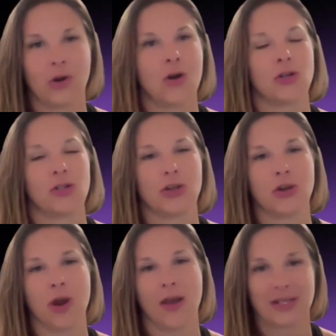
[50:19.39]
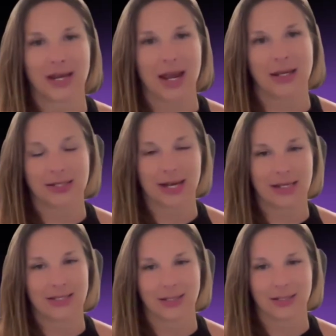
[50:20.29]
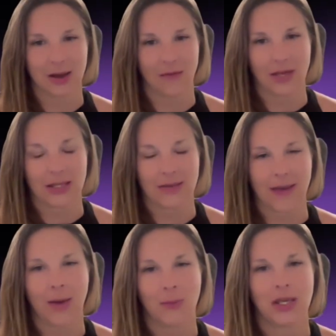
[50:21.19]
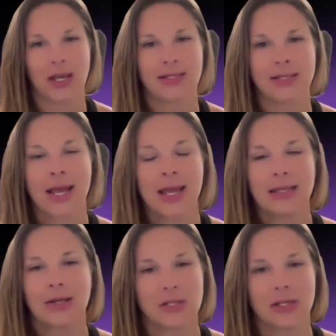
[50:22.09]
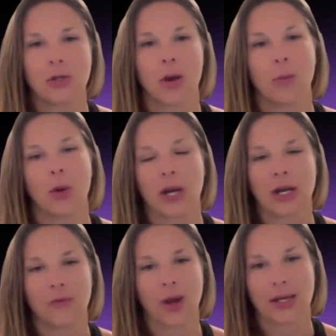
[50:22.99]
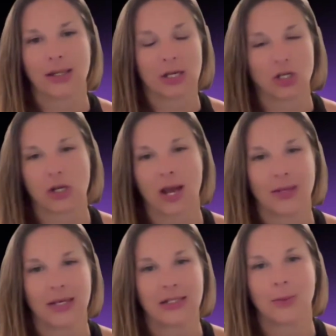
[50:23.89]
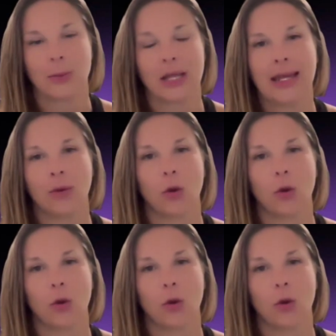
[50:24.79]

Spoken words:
Gox and your FTX days and stuff like that, because there is a lot more kind of regulation coming into play.